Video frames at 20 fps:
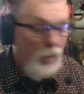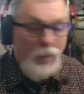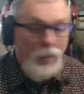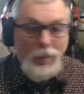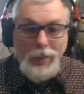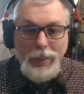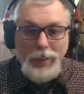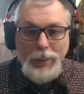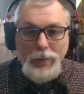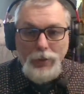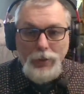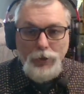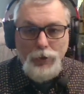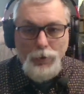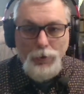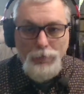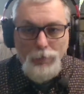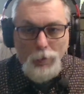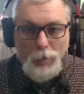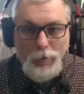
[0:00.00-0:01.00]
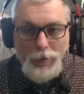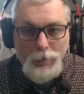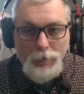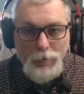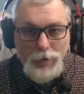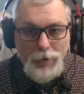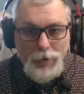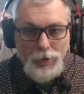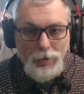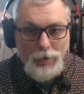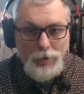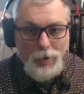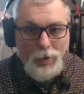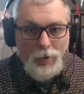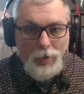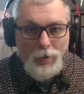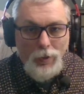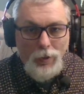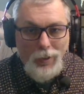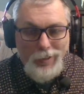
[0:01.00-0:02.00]
English 240, which is
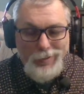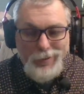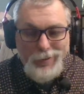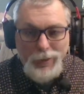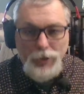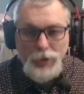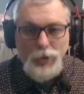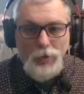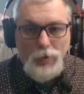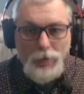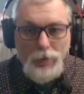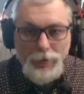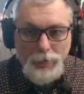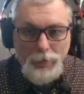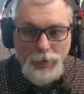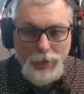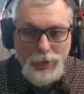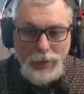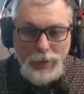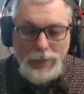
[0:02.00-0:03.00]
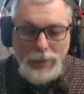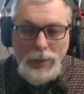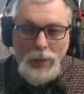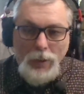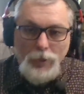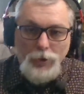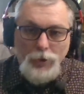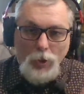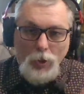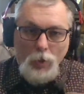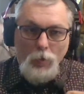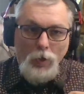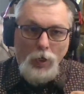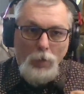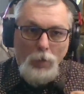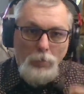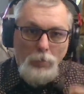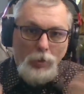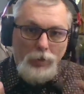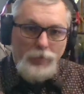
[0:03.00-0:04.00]
our digital literacy. So
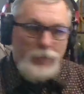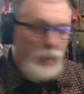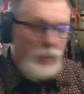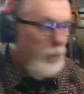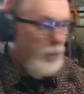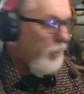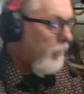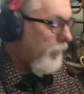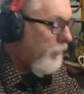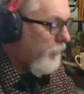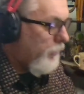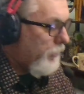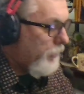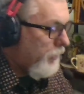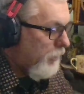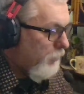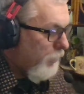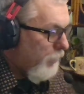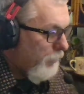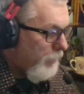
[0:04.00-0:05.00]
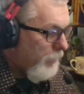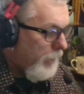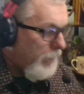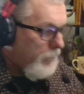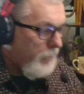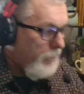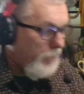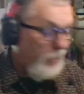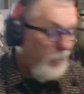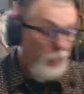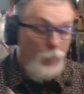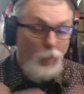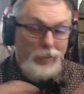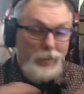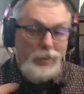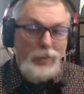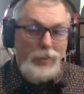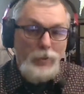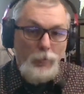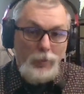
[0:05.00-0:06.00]
part of digital literacy, you might be asking, like, what
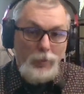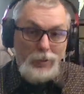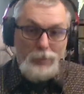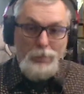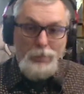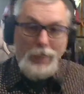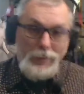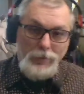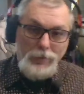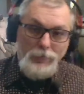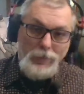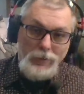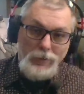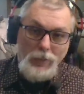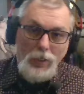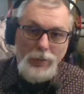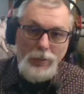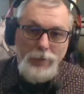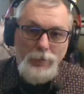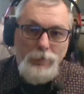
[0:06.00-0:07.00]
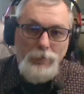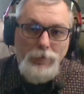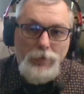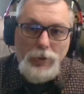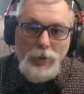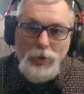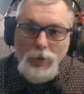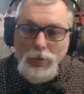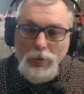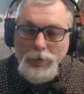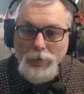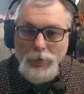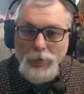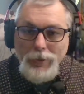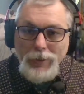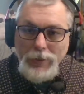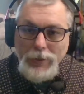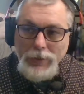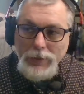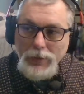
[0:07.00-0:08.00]
can you expect of the concept of digital
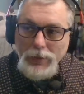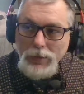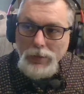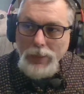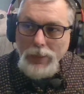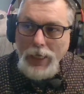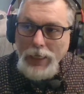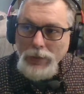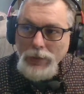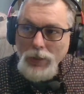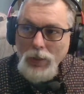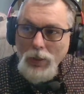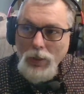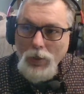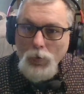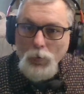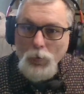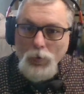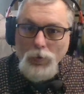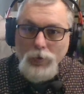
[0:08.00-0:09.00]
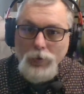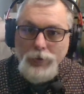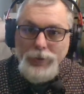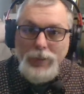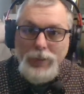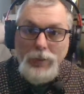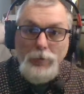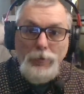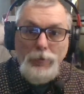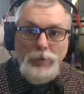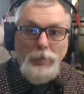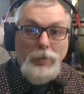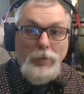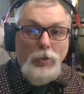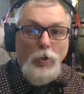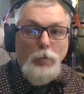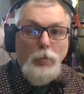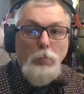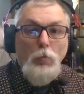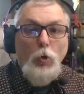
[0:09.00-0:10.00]
literacy? Is that we're dealing with something
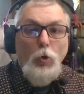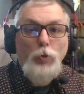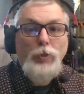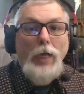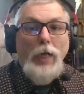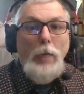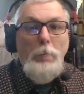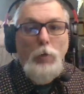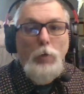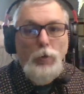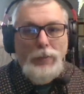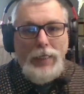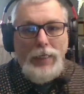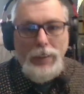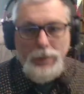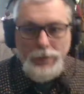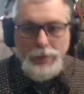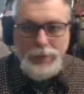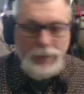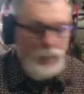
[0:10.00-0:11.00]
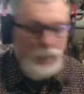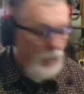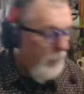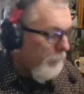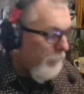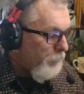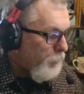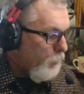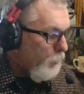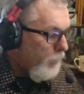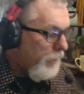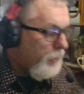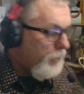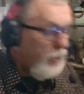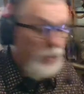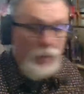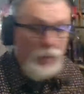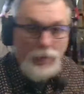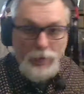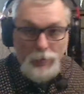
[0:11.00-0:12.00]
called multimodality. We're not
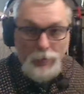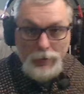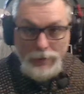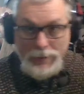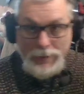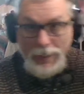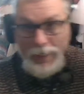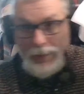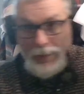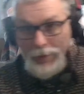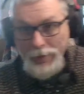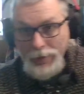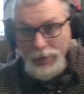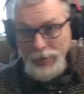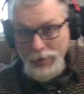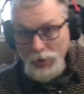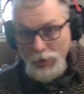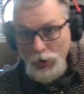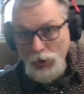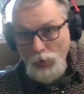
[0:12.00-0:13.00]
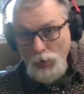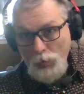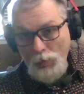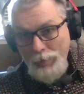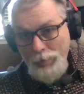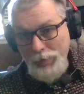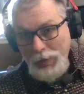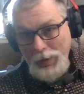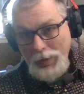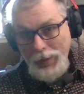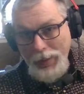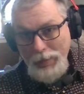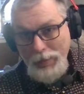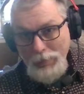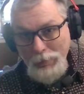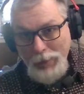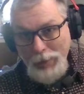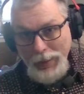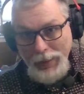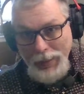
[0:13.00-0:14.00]
just dealing with text like the script that I have in
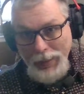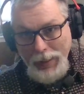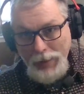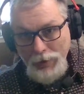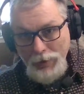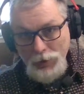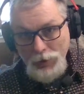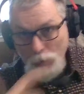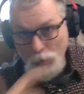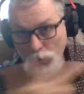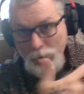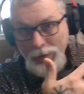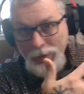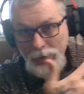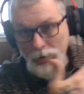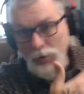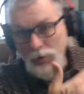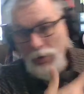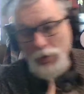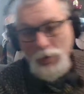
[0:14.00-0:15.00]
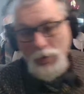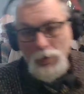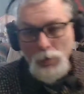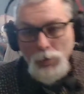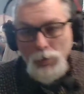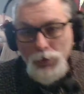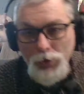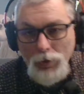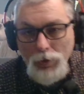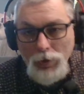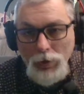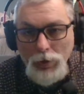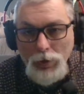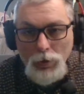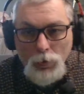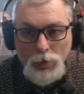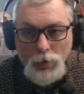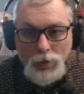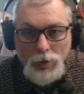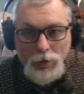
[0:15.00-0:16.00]
my hand to read to you so that
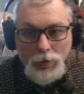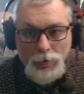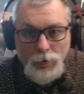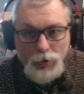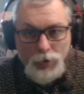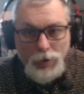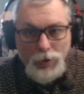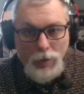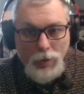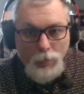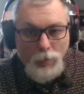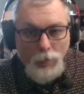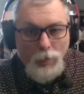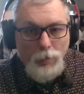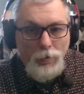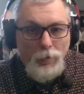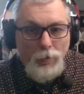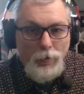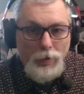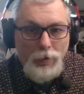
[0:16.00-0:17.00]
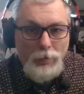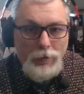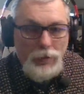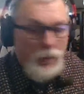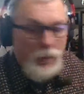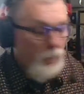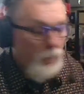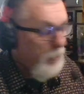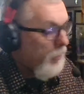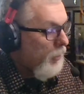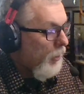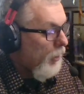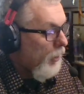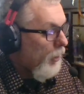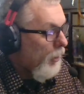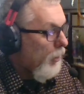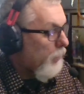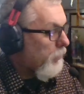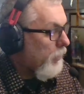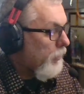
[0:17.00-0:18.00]
you can understand what we're going to be talking about,
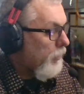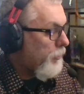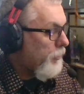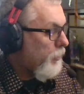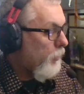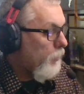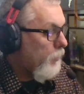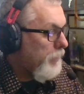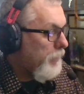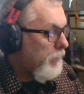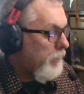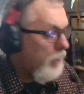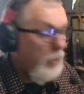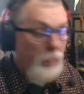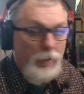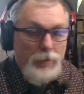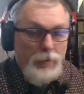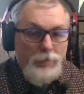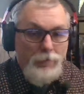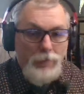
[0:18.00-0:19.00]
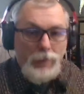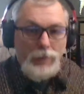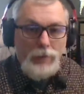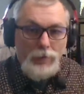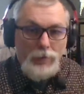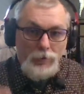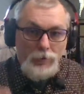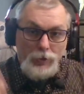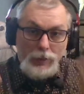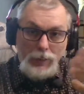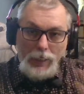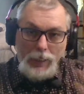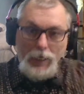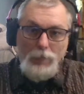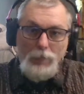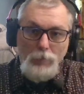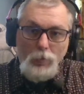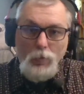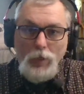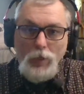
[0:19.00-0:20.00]
but also we'll be talking about the fact that there's a
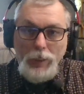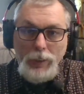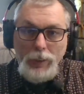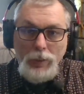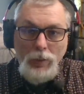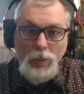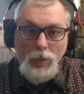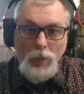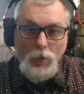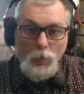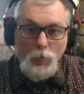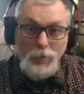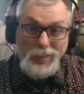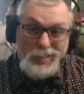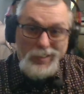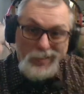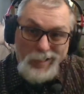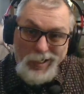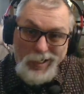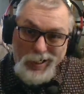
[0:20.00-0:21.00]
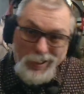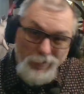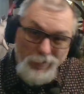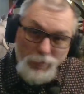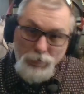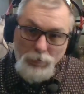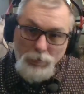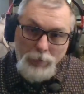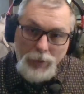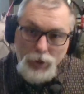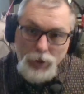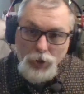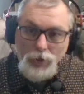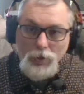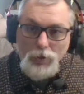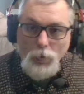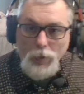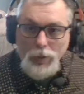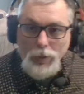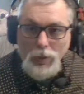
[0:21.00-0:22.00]
camera running with a lot of information
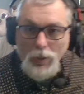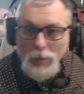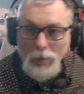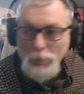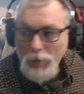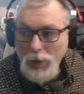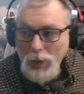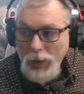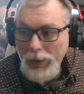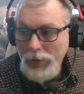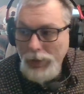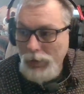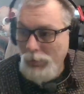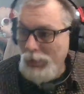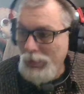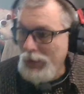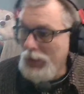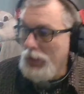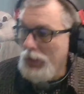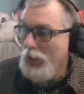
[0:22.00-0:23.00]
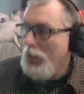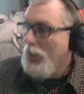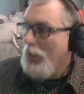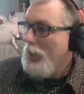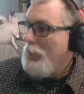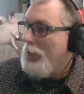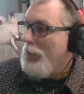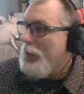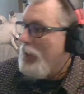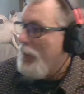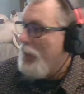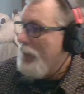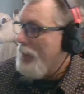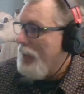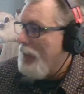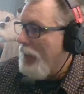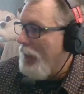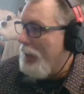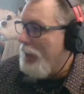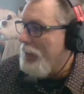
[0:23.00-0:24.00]
going on behind me because,
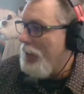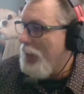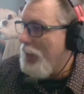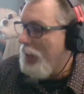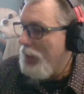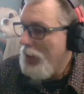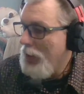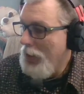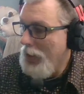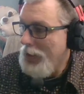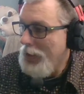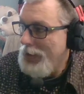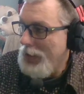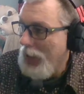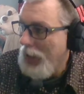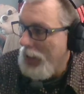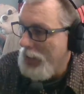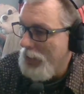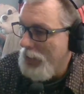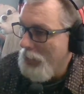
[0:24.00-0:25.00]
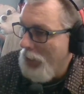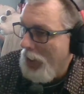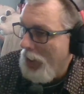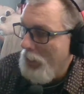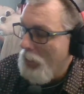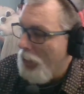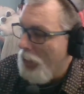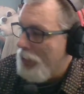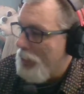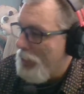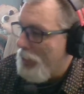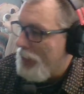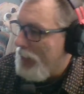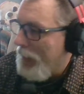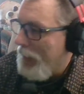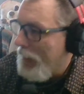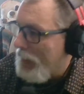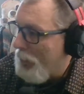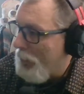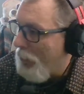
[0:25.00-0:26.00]
as I said in my multiple
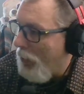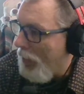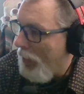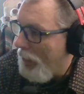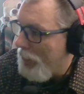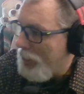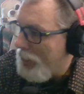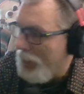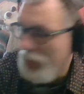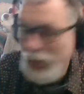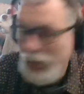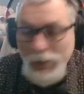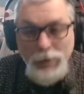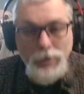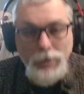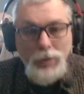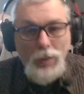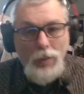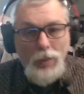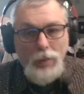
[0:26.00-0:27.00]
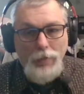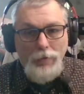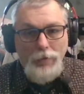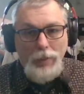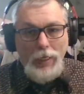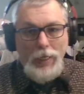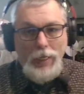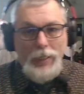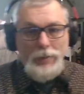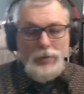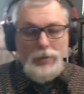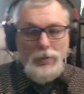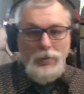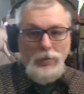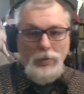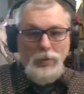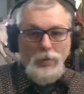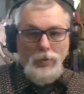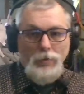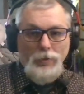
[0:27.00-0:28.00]
takes prior to this, that
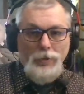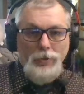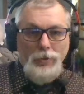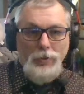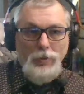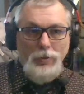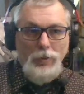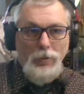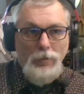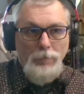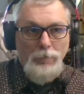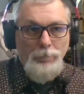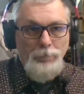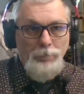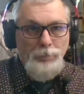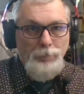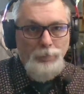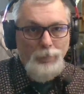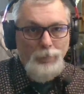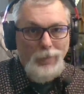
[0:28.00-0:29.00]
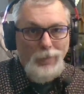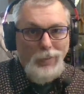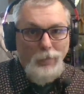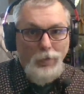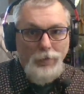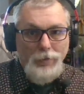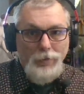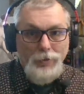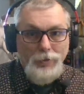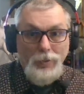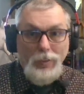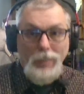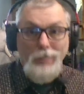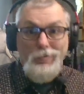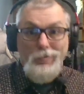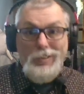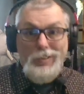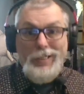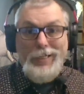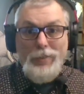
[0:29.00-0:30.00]
there is, well, there's a lot of
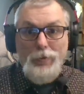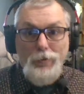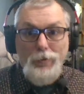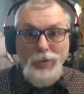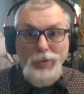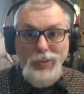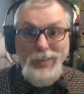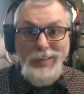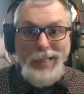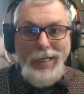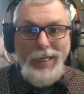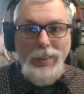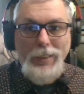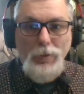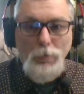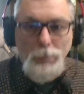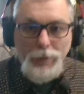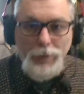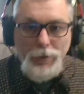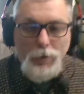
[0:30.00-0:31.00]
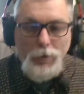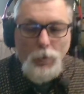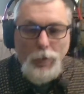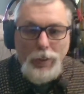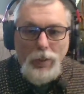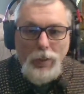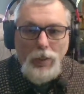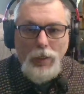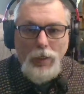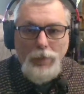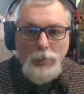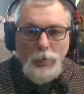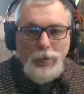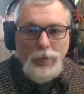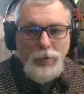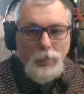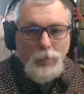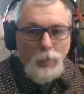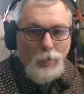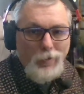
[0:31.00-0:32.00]
layers, entanglement going on with
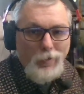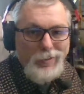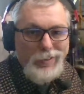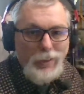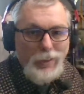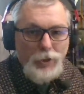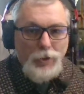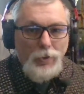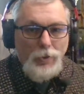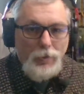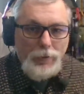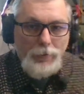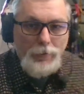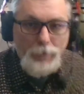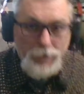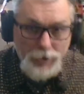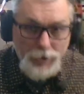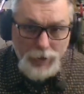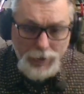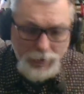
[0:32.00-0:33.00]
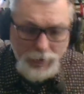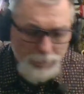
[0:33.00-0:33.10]
the word digital literacy.